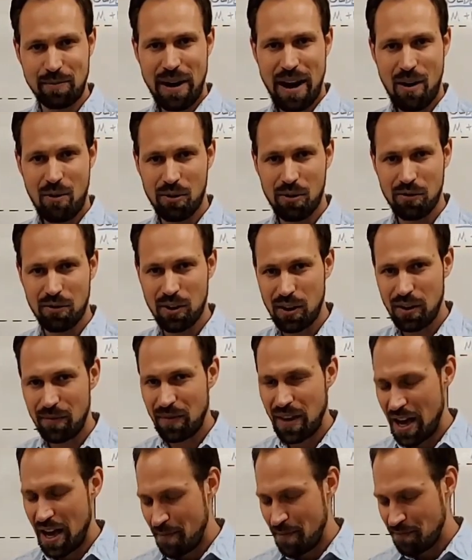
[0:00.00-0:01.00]
powerful
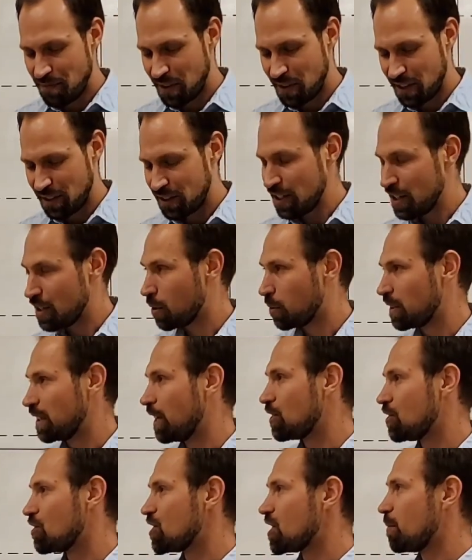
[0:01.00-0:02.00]
to see the
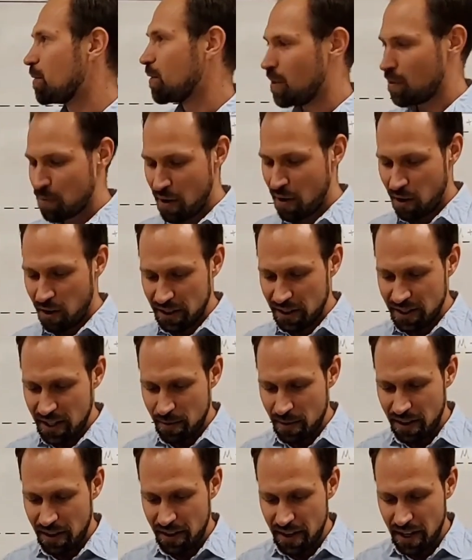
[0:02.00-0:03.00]
relationship between Paul and
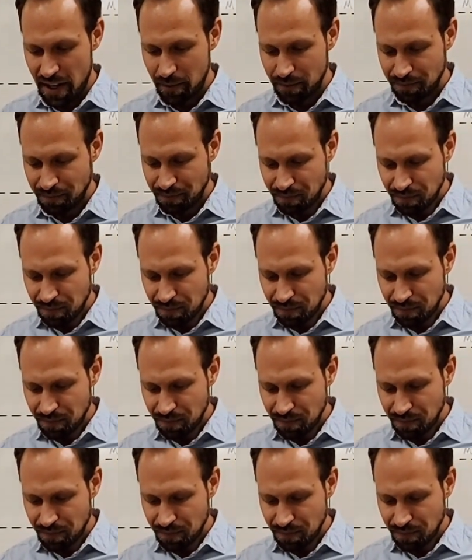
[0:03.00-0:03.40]
Timothy there.